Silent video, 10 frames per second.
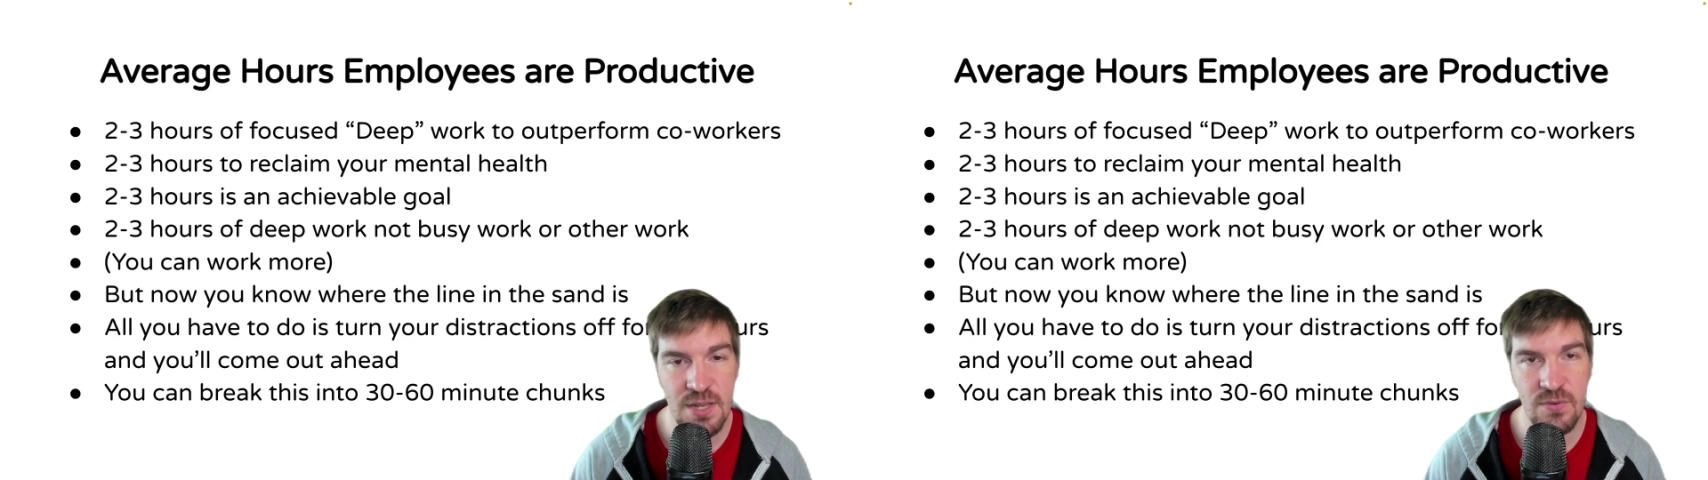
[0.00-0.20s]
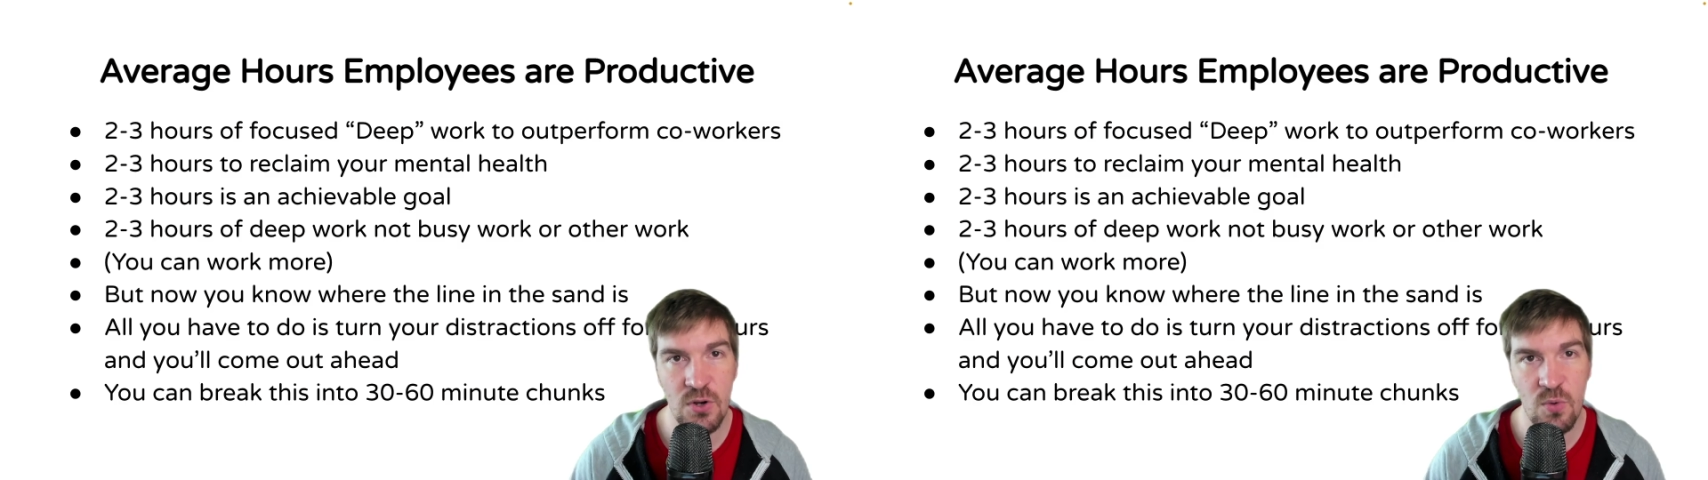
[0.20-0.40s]

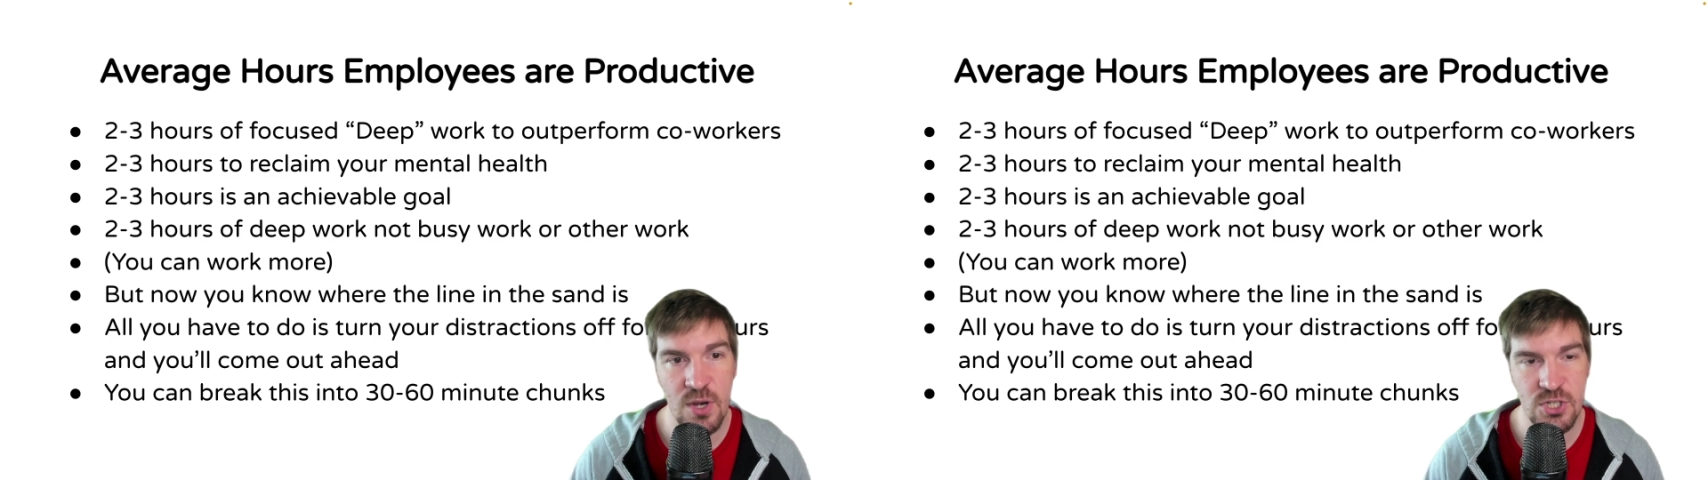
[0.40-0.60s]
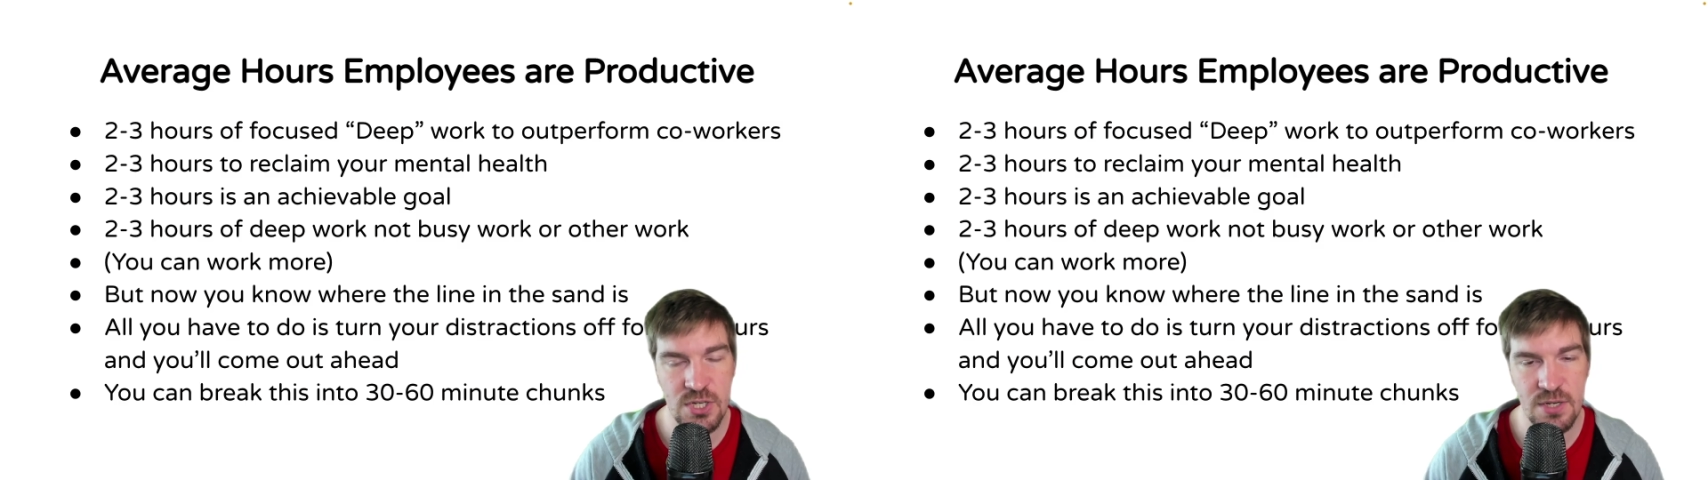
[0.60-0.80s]
even
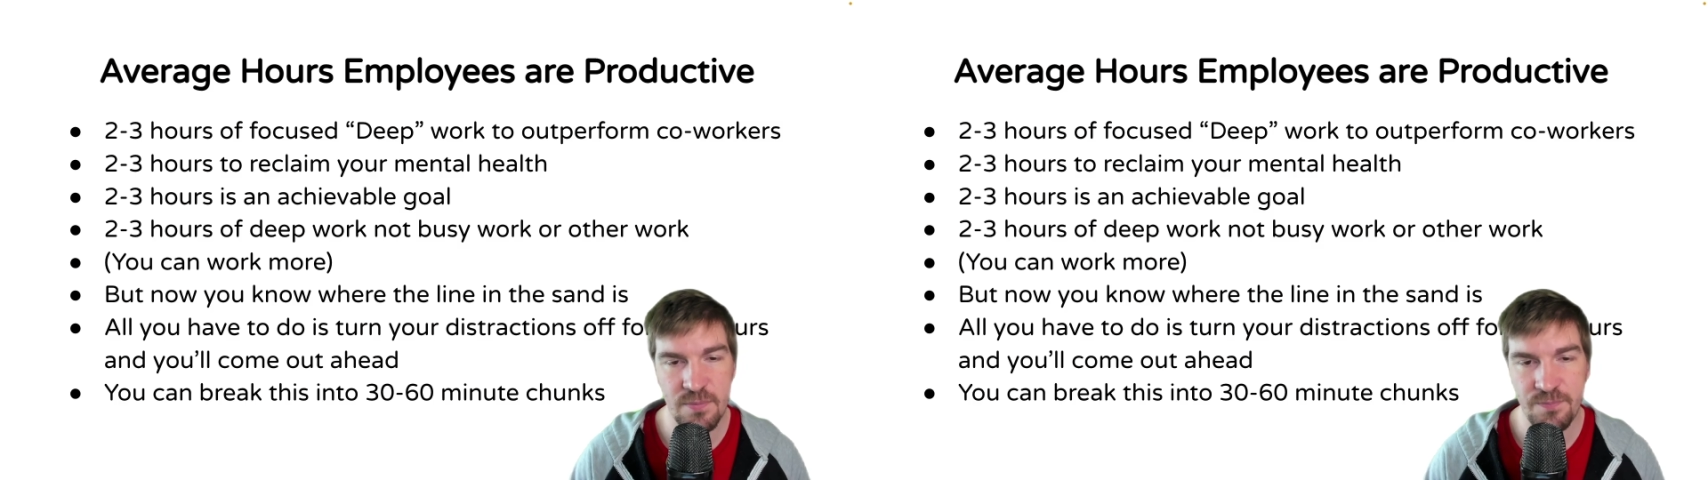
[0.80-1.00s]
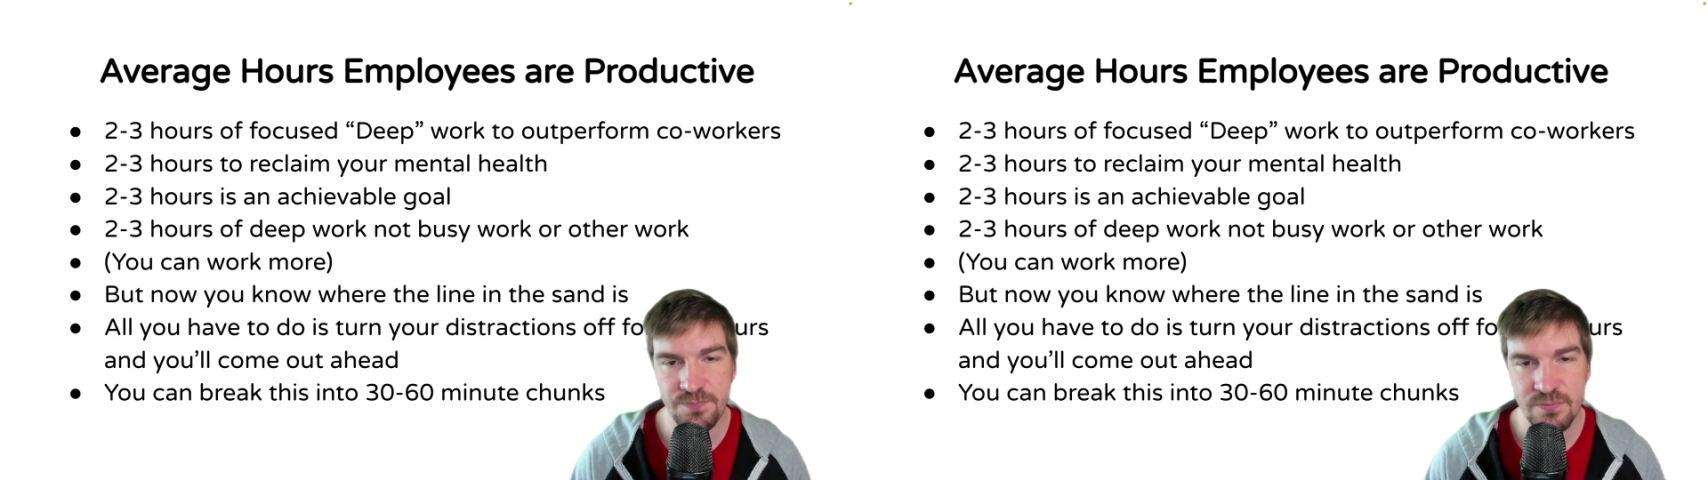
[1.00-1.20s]

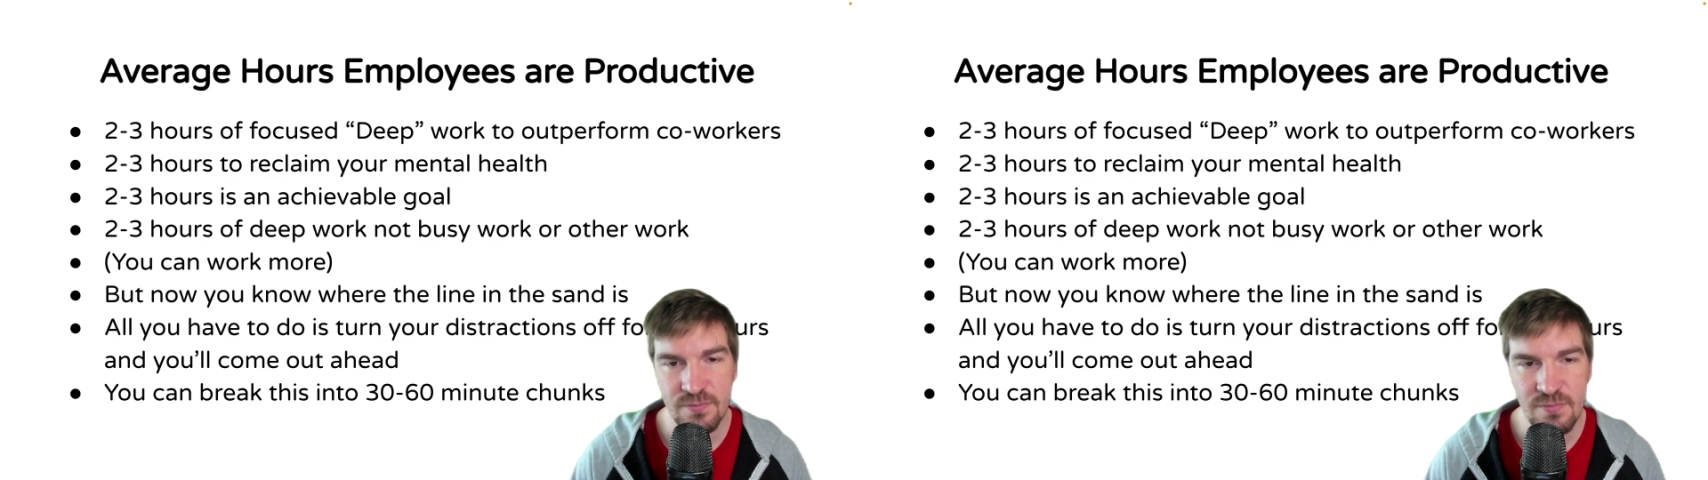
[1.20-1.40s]
question